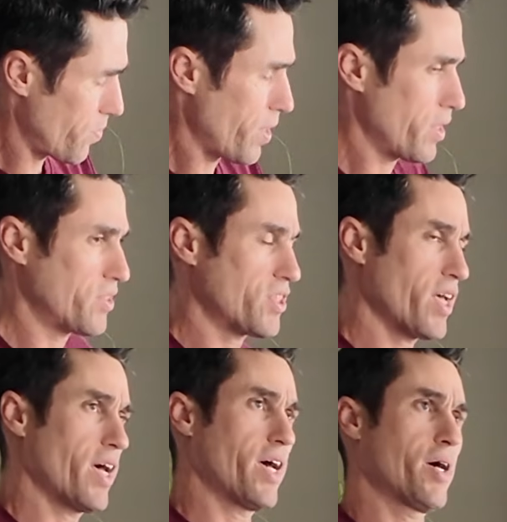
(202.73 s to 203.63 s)
it's,
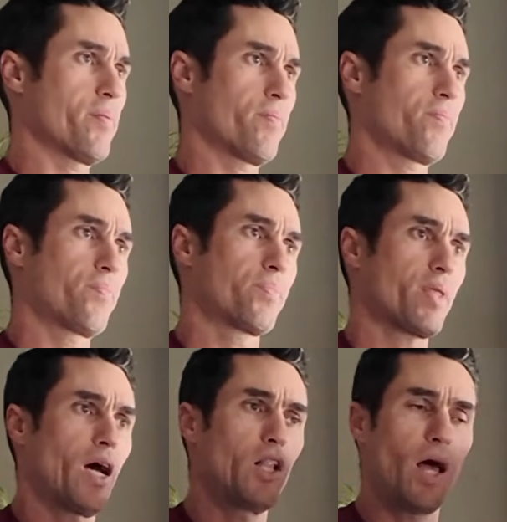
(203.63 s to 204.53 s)
I
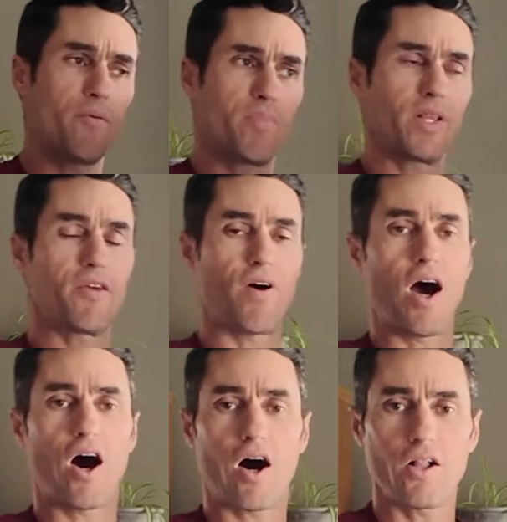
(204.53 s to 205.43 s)
believe a
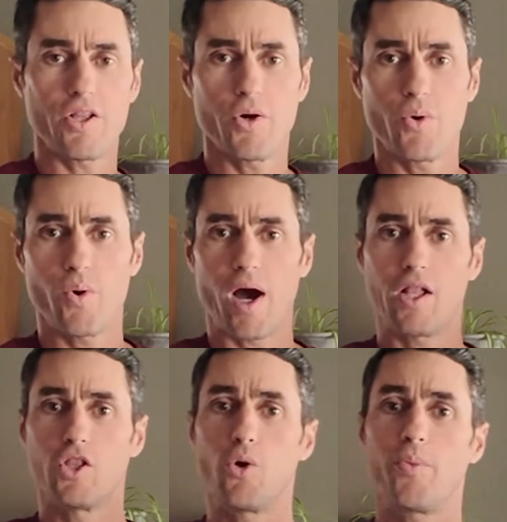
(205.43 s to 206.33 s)
hollow
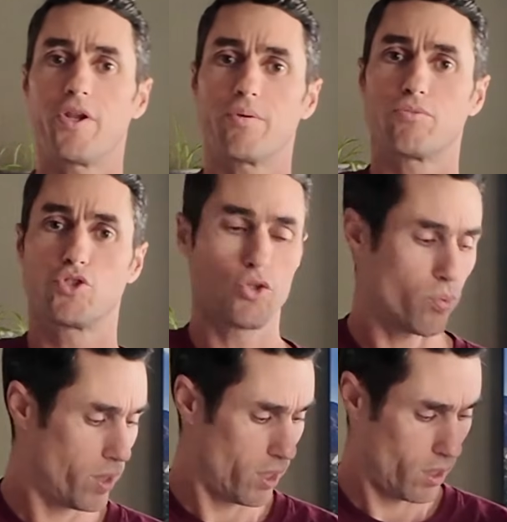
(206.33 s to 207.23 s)
aluminum
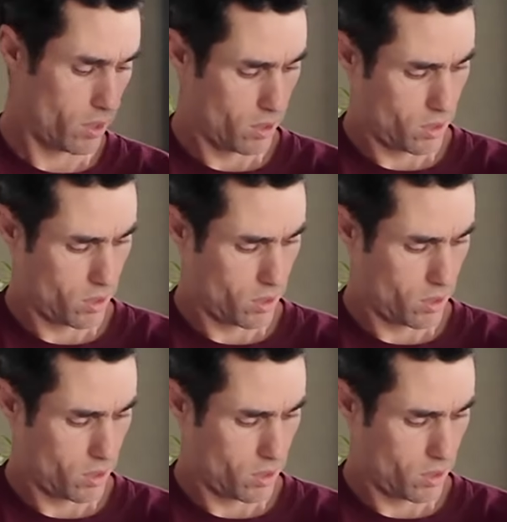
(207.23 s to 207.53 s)
tubing